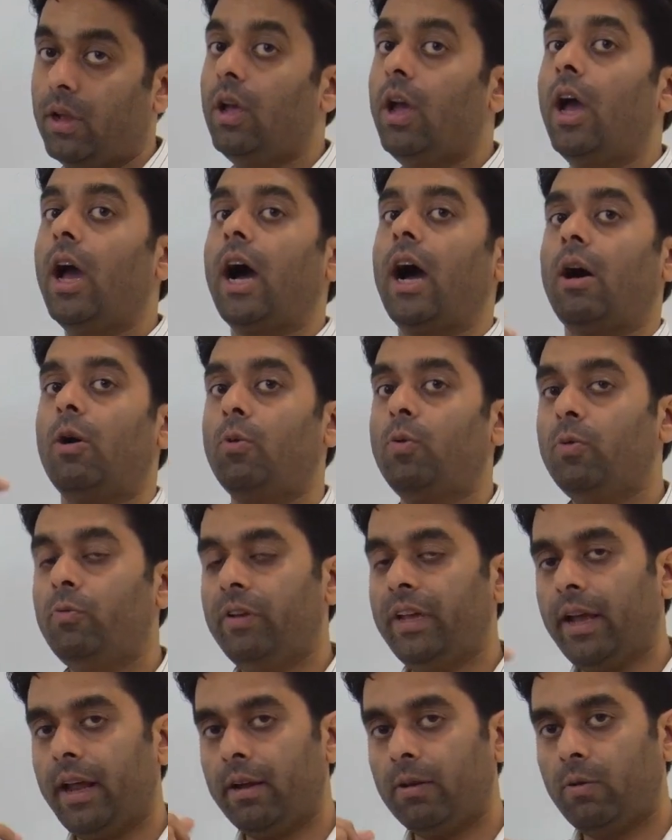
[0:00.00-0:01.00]
How do we
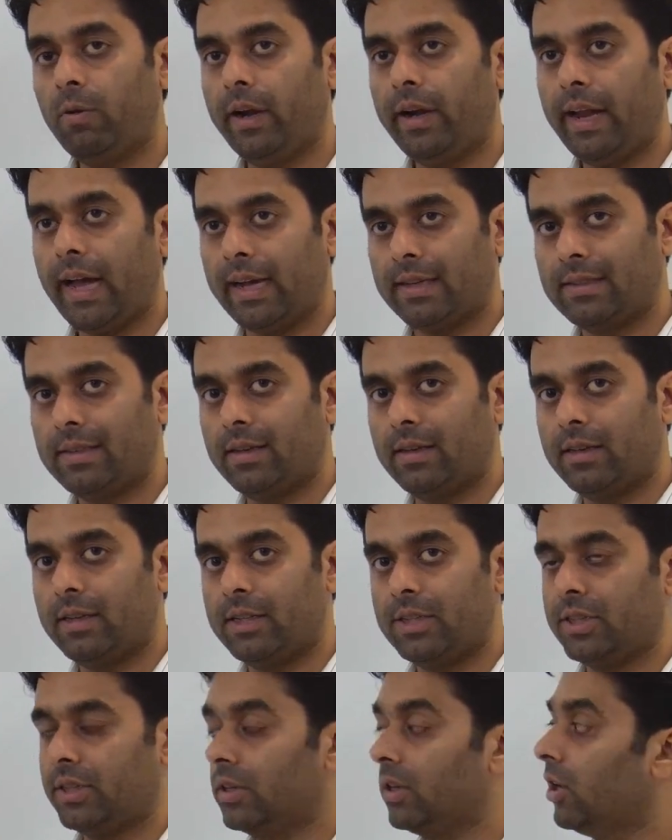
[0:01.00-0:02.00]
calculate
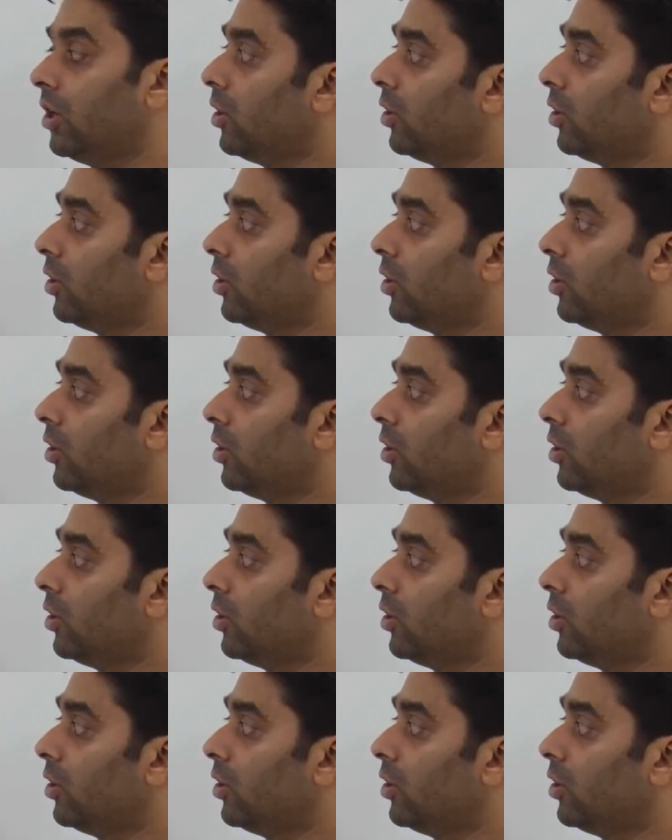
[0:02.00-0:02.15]
acceleration?